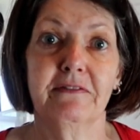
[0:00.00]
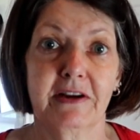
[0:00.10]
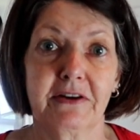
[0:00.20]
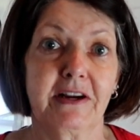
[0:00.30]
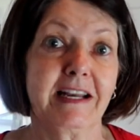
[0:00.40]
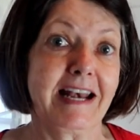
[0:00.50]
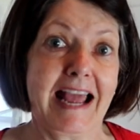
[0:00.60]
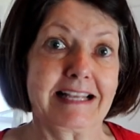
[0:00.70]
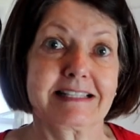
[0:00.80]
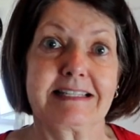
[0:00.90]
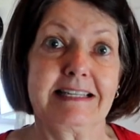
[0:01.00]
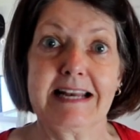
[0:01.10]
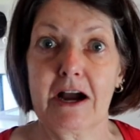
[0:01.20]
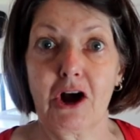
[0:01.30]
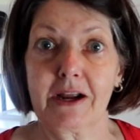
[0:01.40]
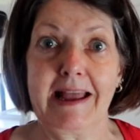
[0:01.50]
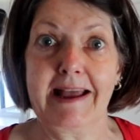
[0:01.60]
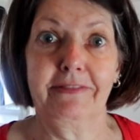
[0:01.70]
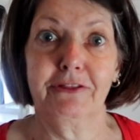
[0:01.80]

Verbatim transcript: very nasty knock at